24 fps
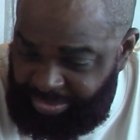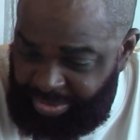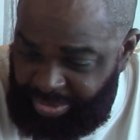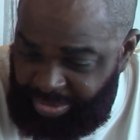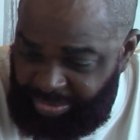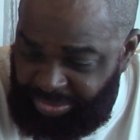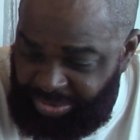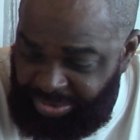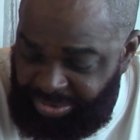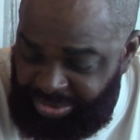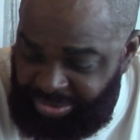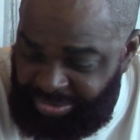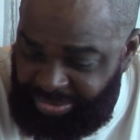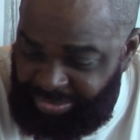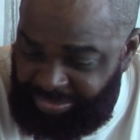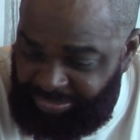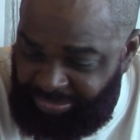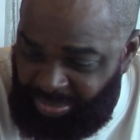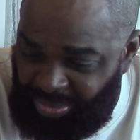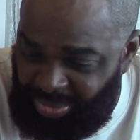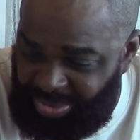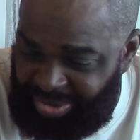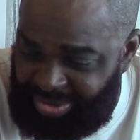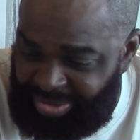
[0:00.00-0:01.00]
I went to
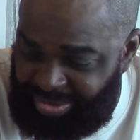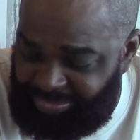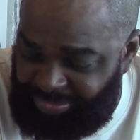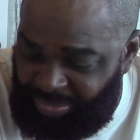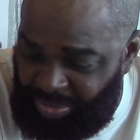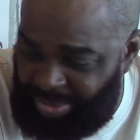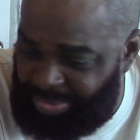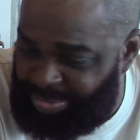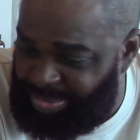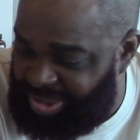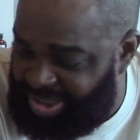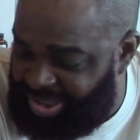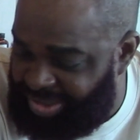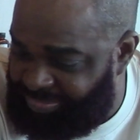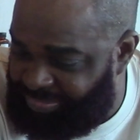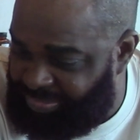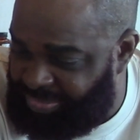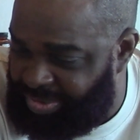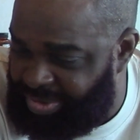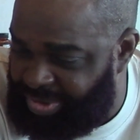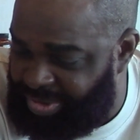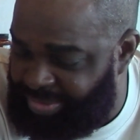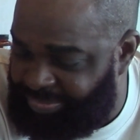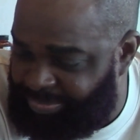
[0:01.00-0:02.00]
Fort Meade
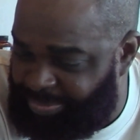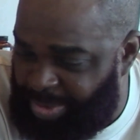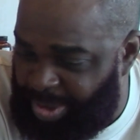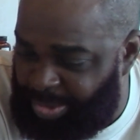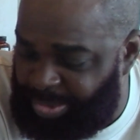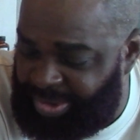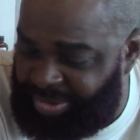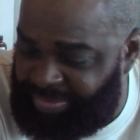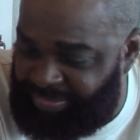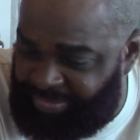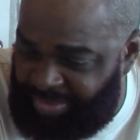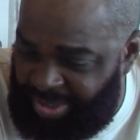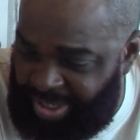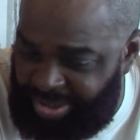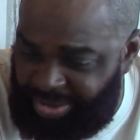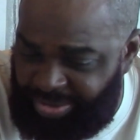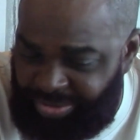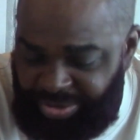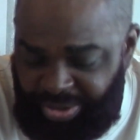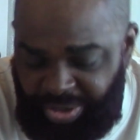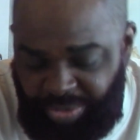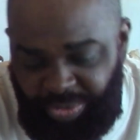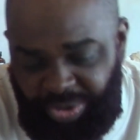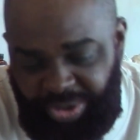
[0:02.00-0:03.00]
for the public
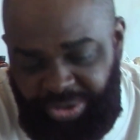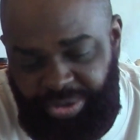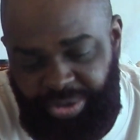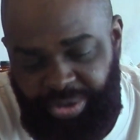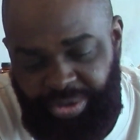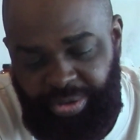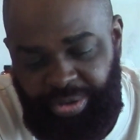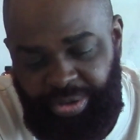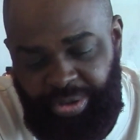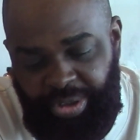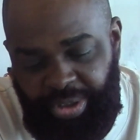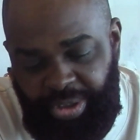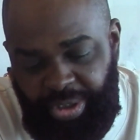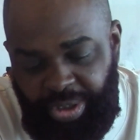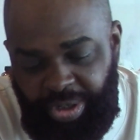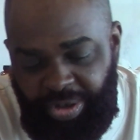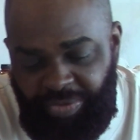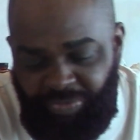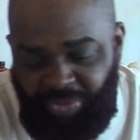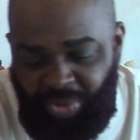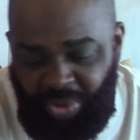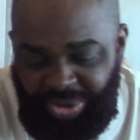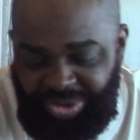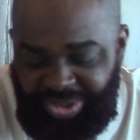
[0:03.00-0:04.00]
affairs, and I went to
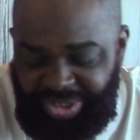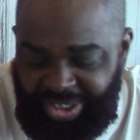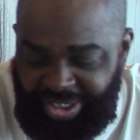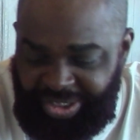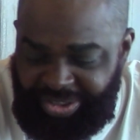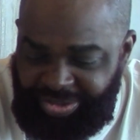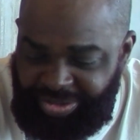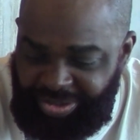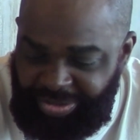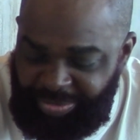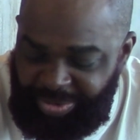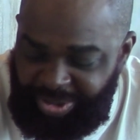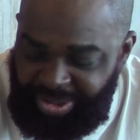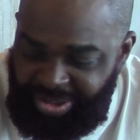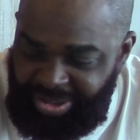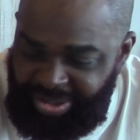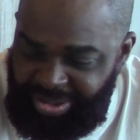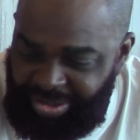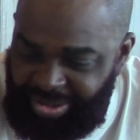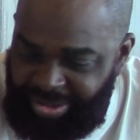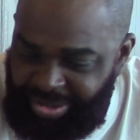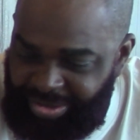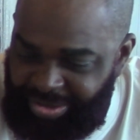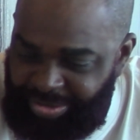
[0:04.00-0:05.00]
Fort Dix to be
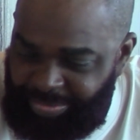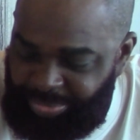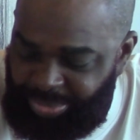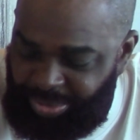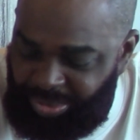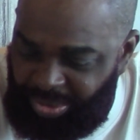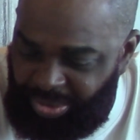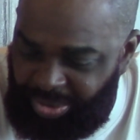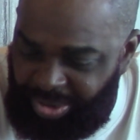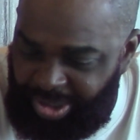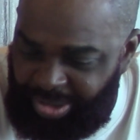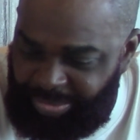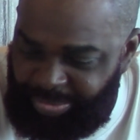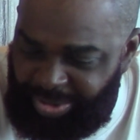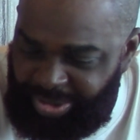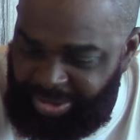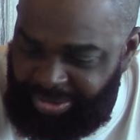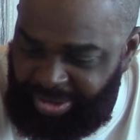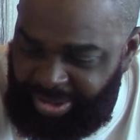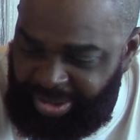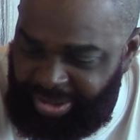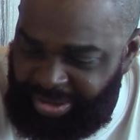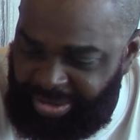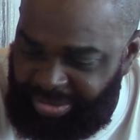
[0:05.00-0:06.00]
deployed,
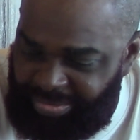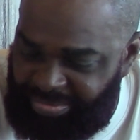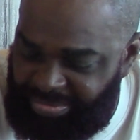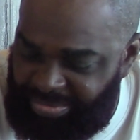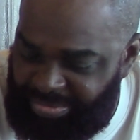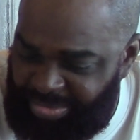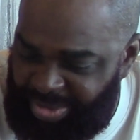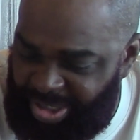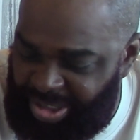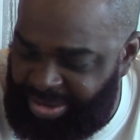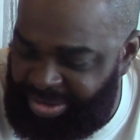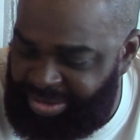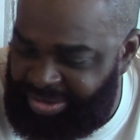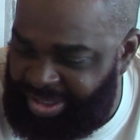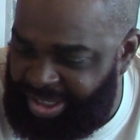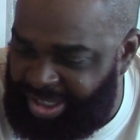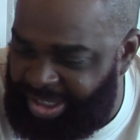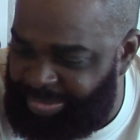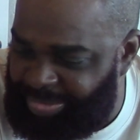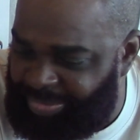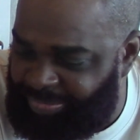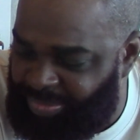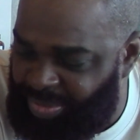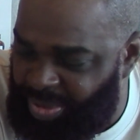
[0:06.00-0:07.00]
but like about a
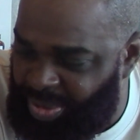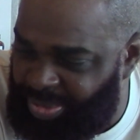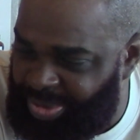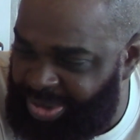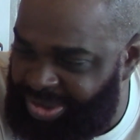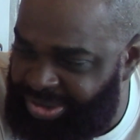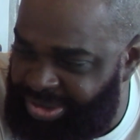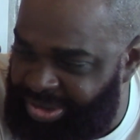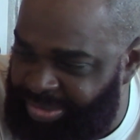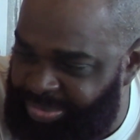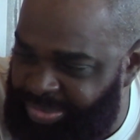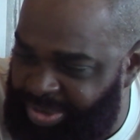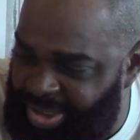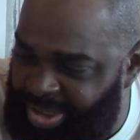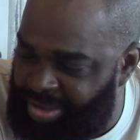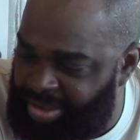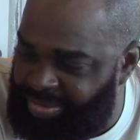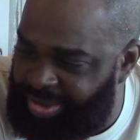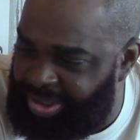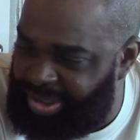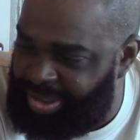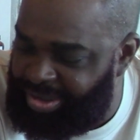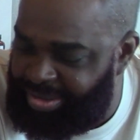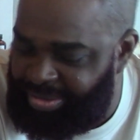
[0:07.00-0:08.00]
day before we shipped
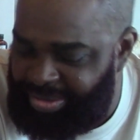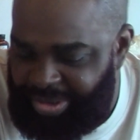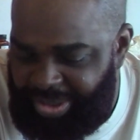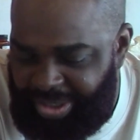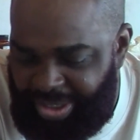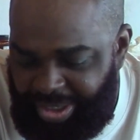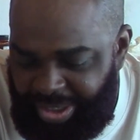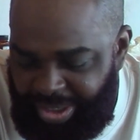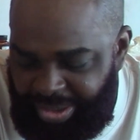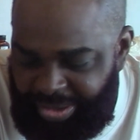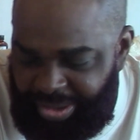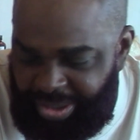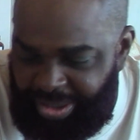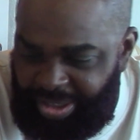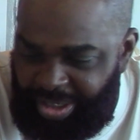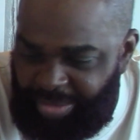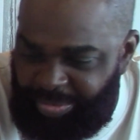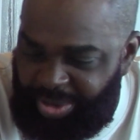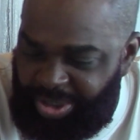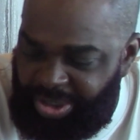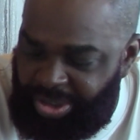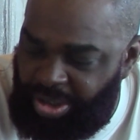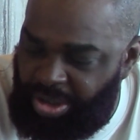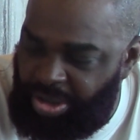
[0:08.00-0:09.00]
they didn't let
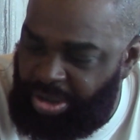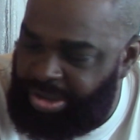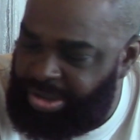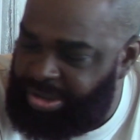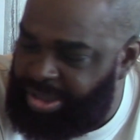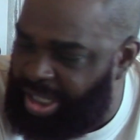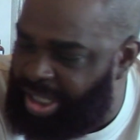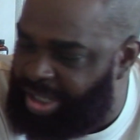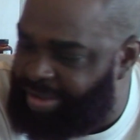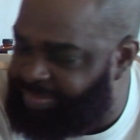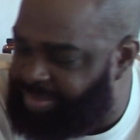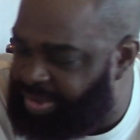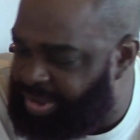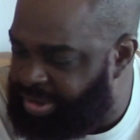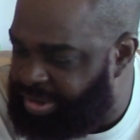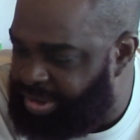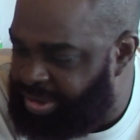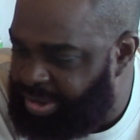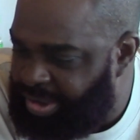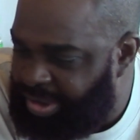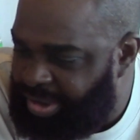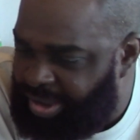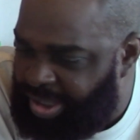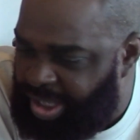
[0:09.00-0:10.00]
me go because
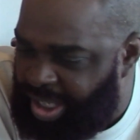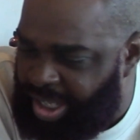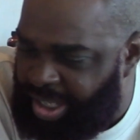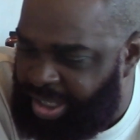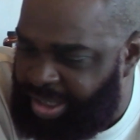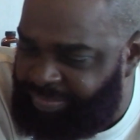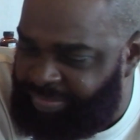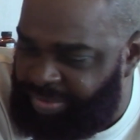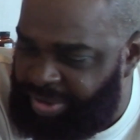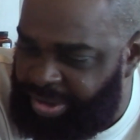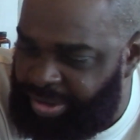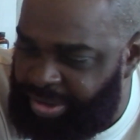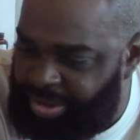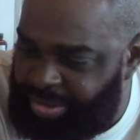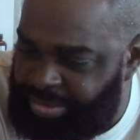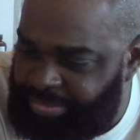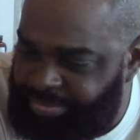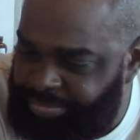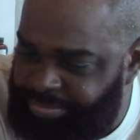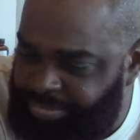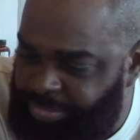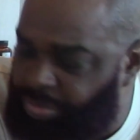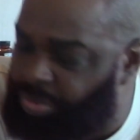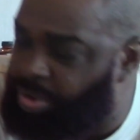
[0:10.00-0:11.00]
I have a
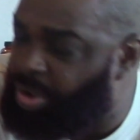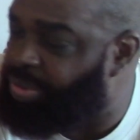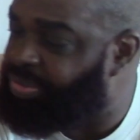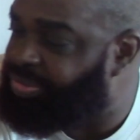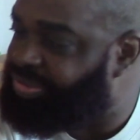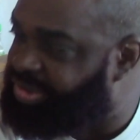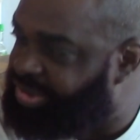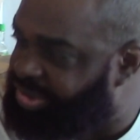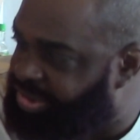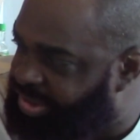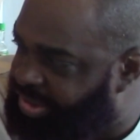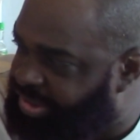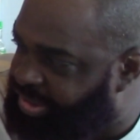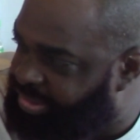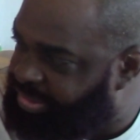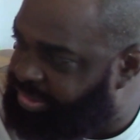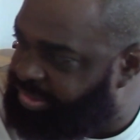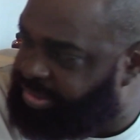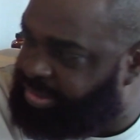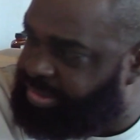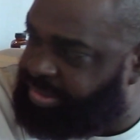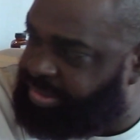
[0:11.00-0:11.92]
Crohn's disease,